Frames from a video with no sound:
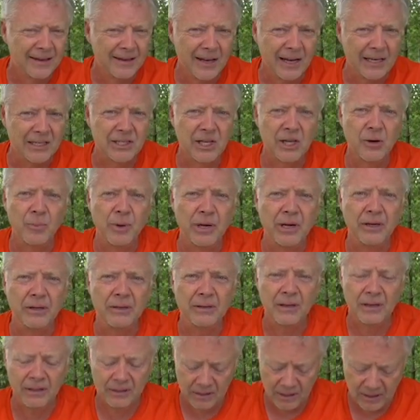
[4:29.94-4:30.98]
Not going to be
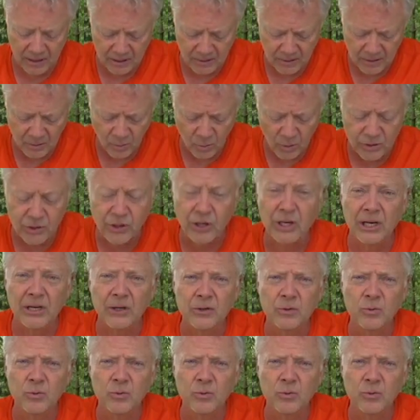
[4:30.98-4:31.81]
a, a, one you're going